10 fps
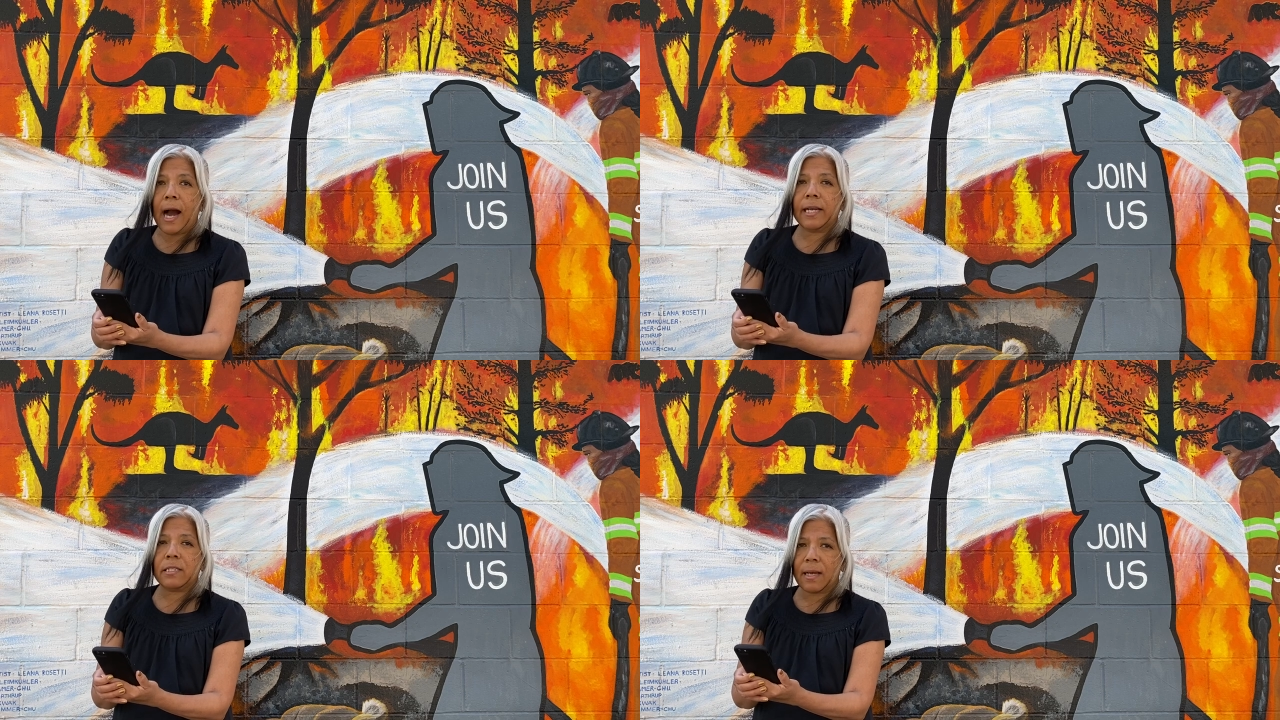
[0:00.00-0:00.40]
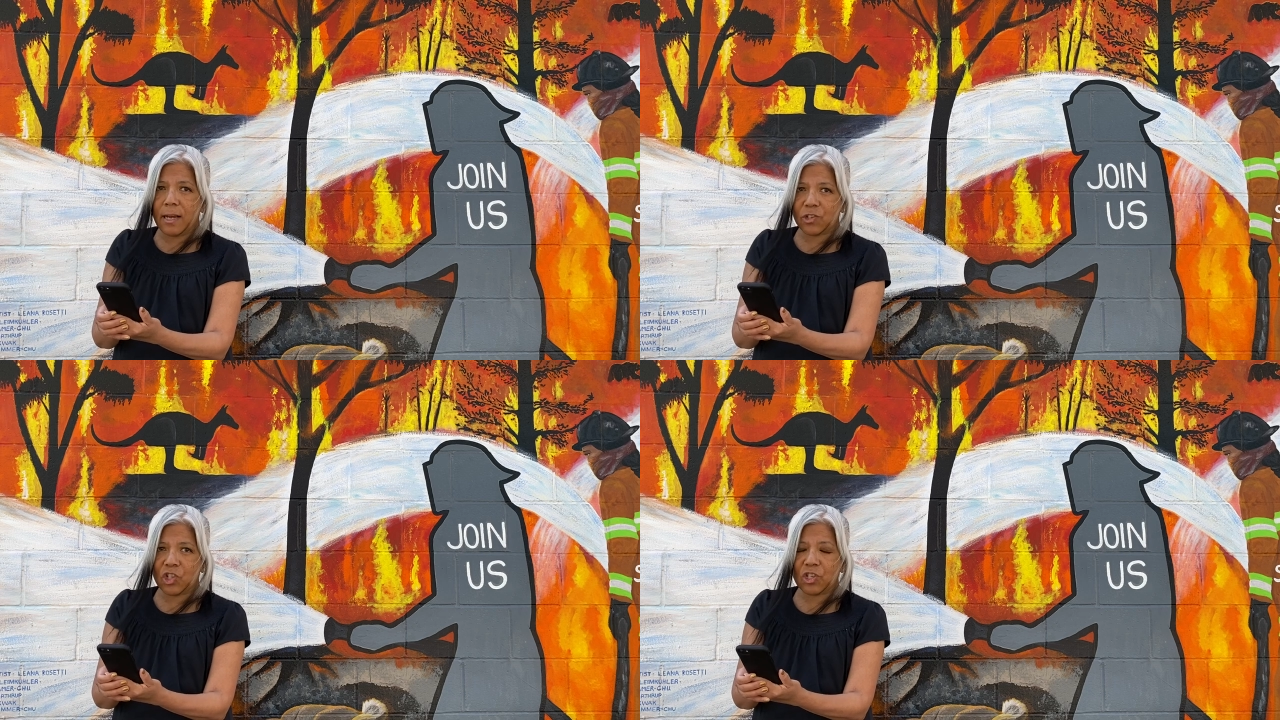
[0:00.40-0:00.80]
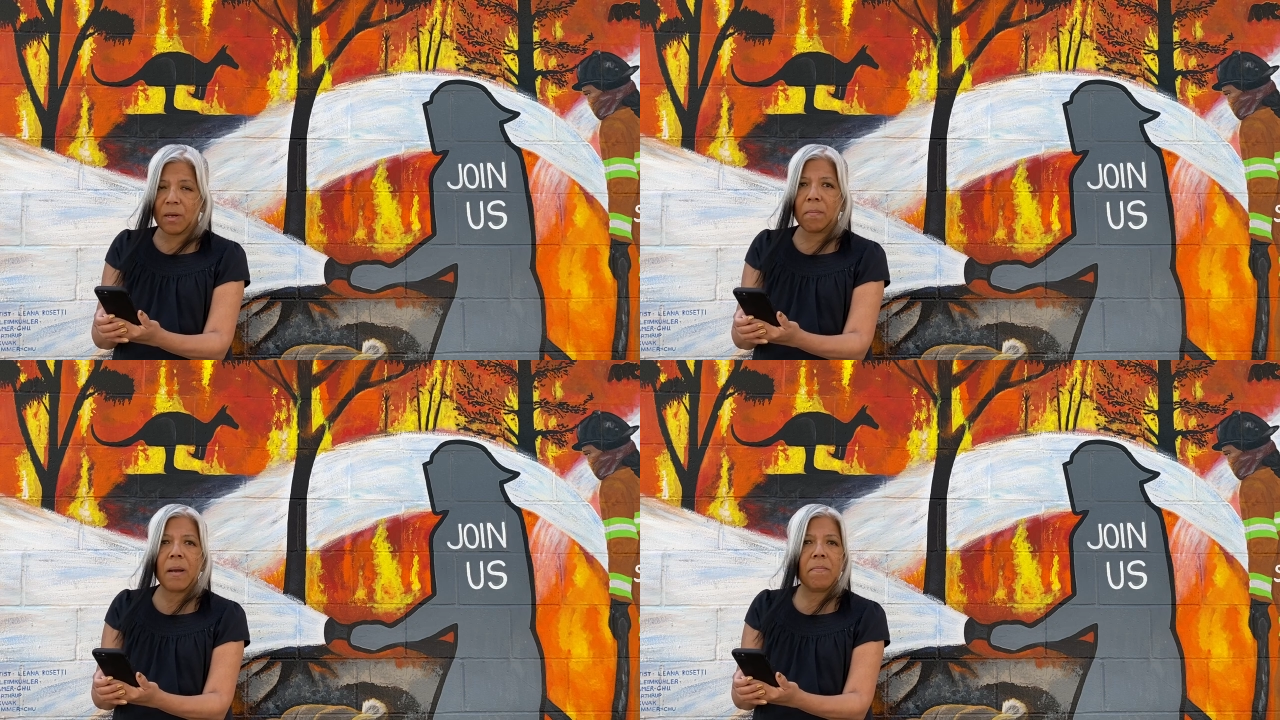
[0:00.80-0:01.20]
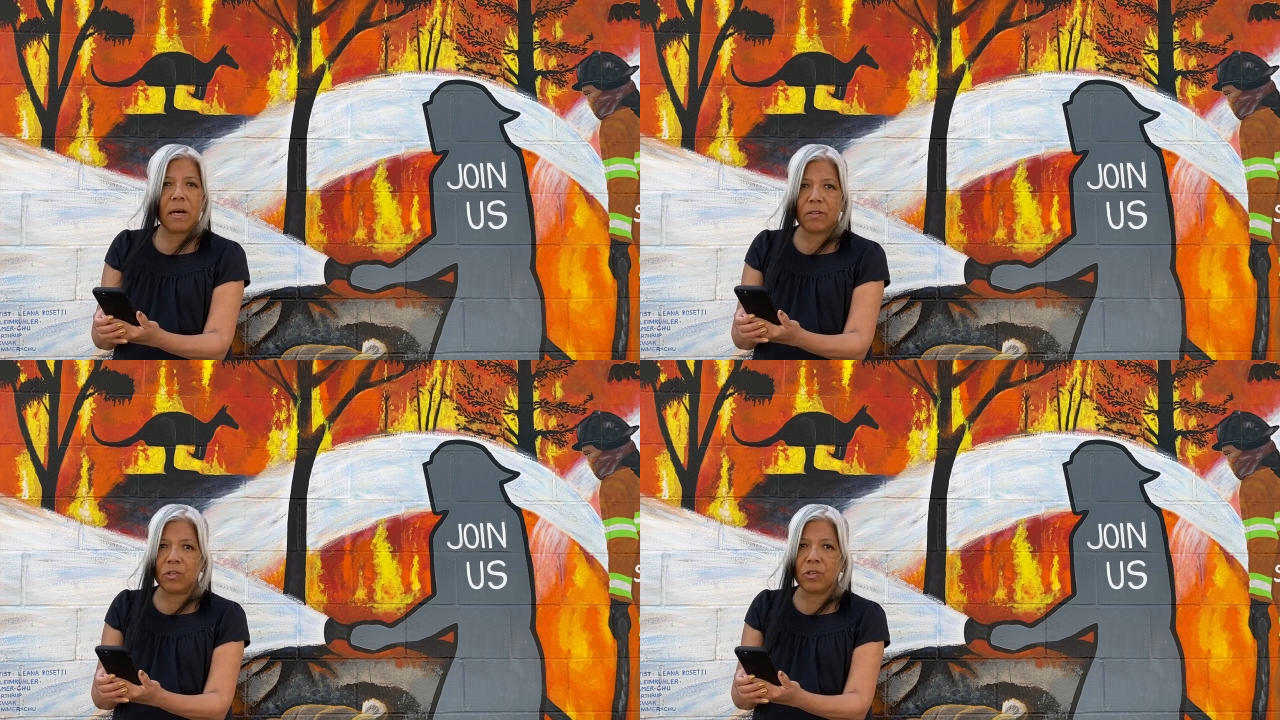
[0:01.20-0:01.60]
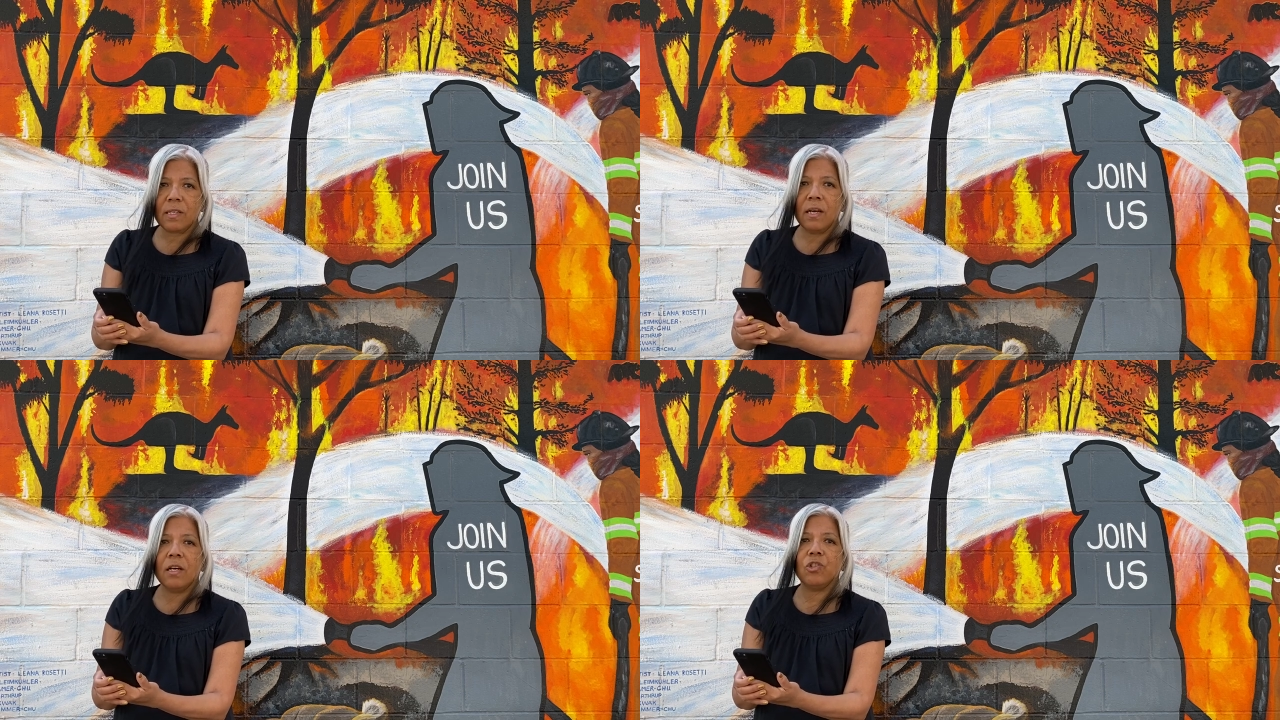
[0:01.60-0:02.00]
I touch my
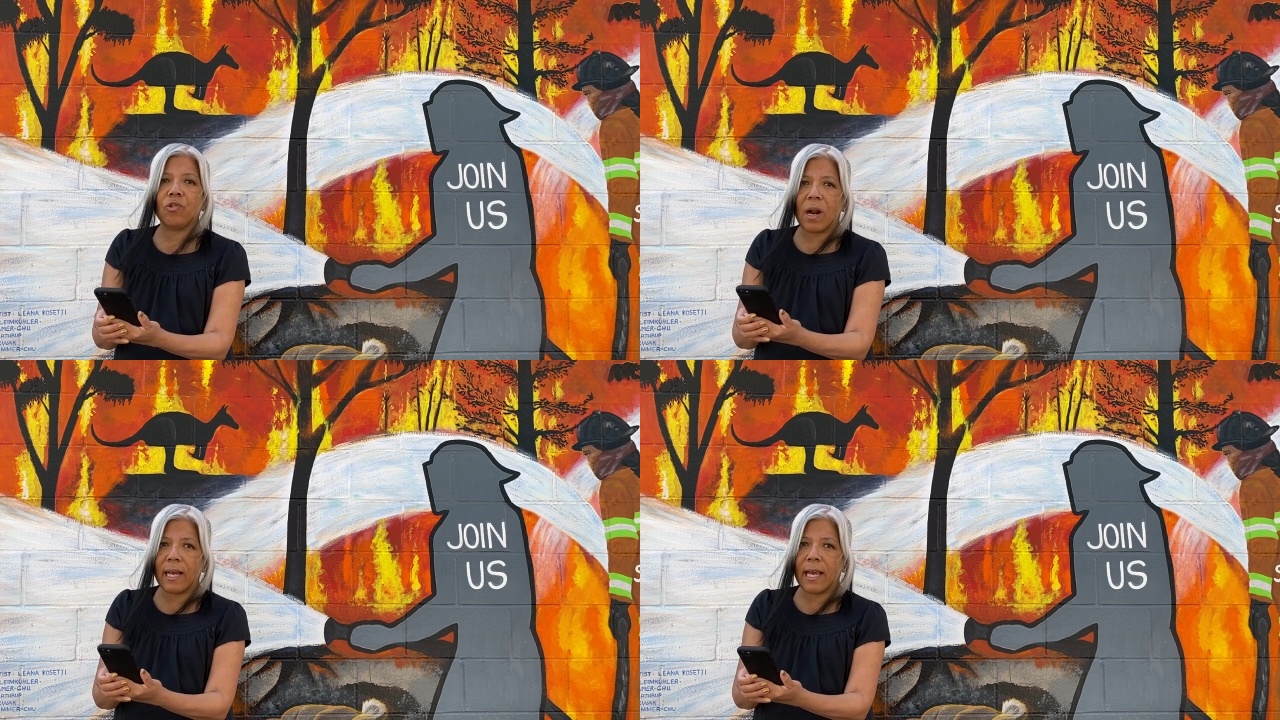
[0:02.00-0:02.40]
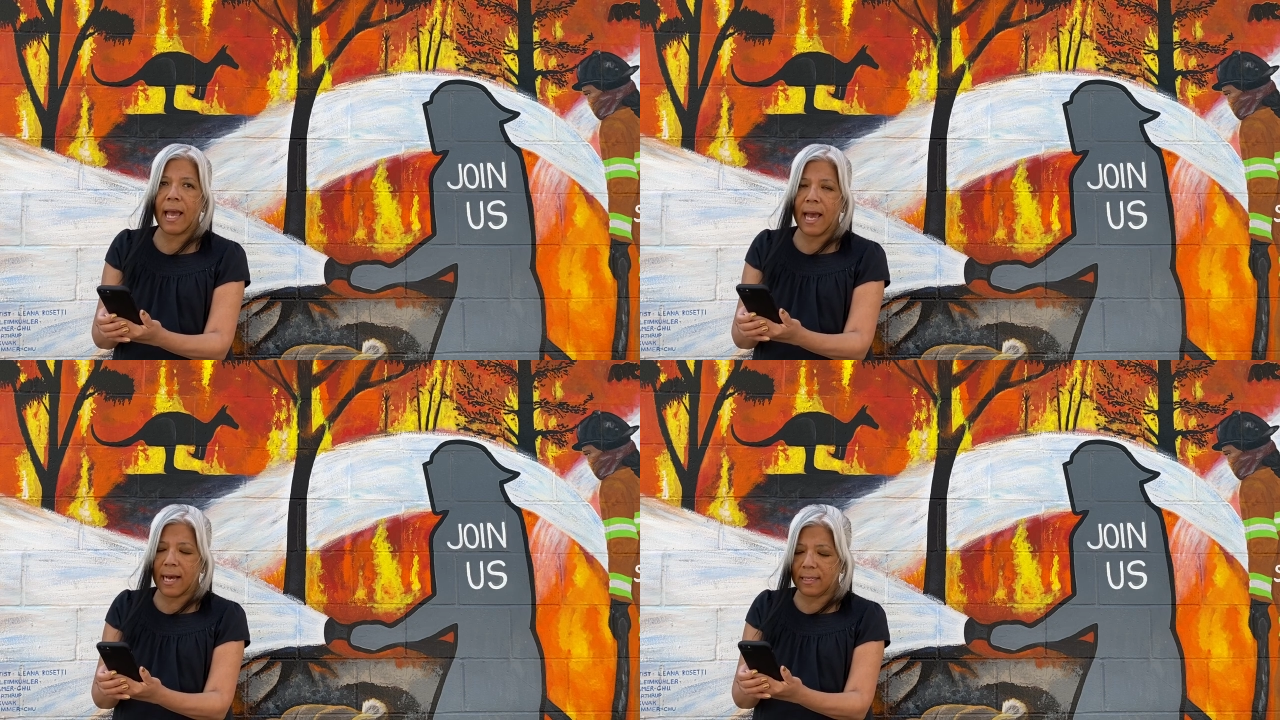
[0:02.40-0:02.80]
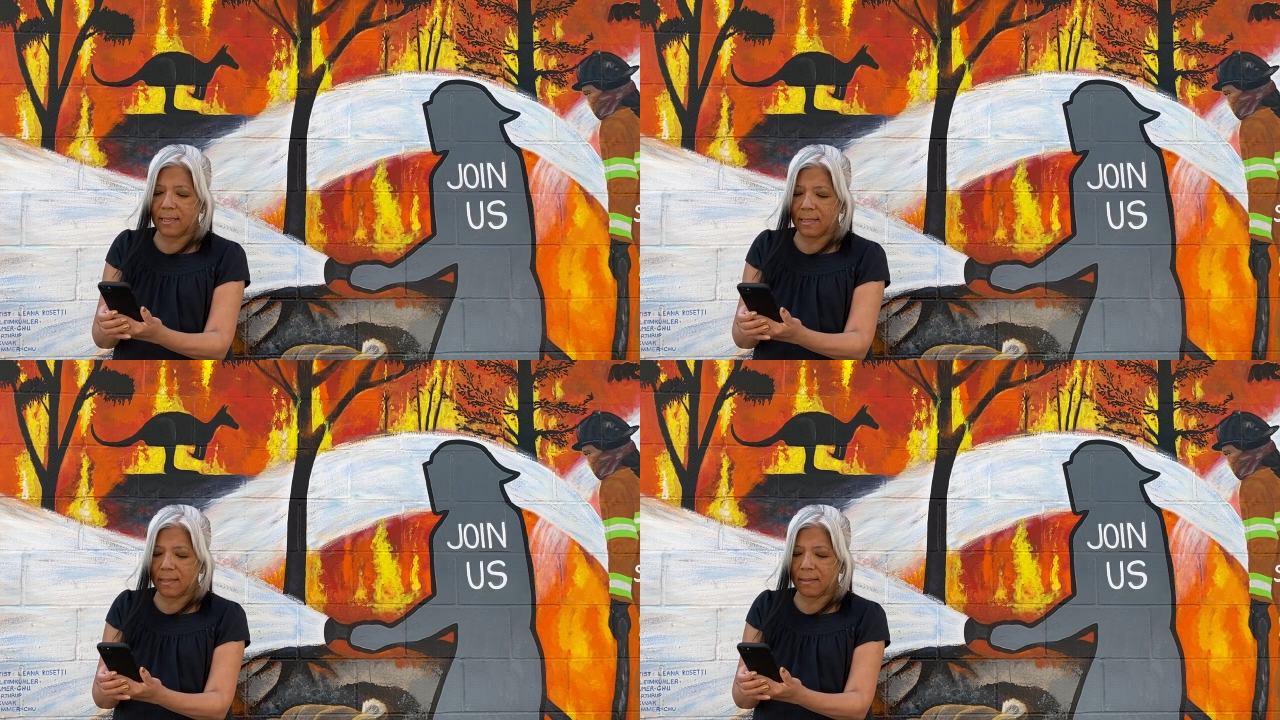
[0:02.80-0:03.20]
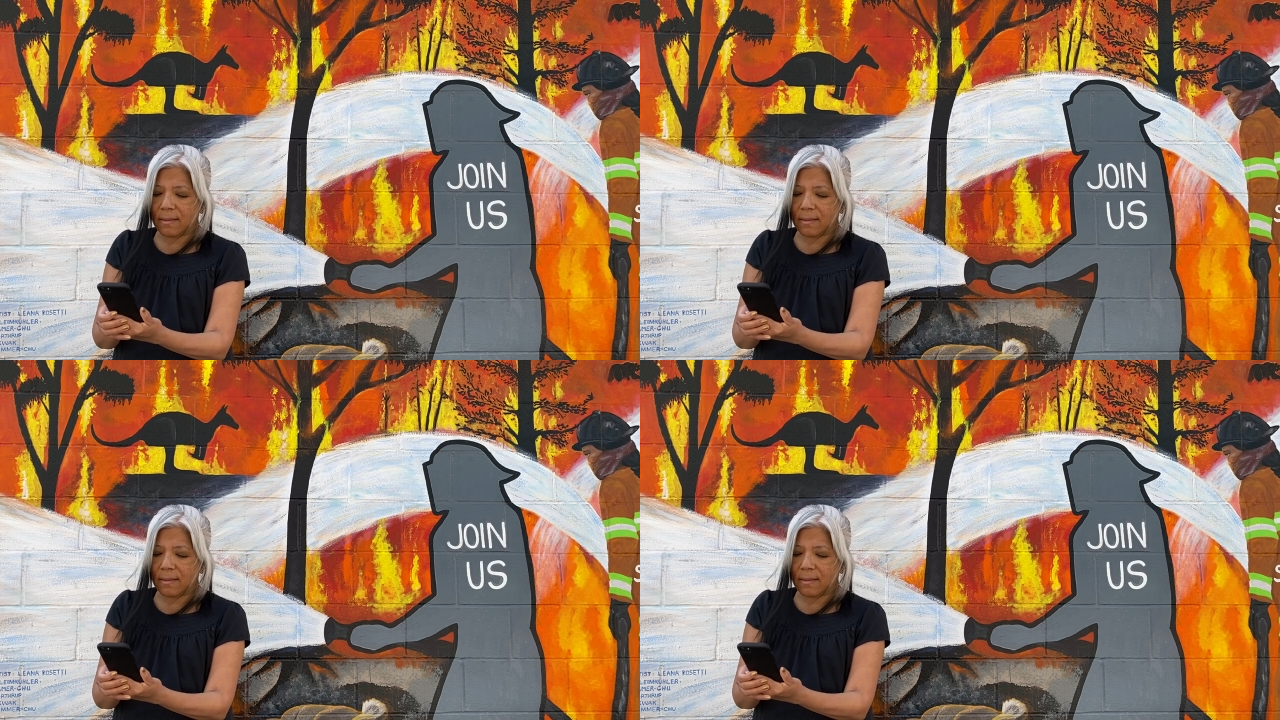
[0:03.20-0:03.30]
mother's dry hands.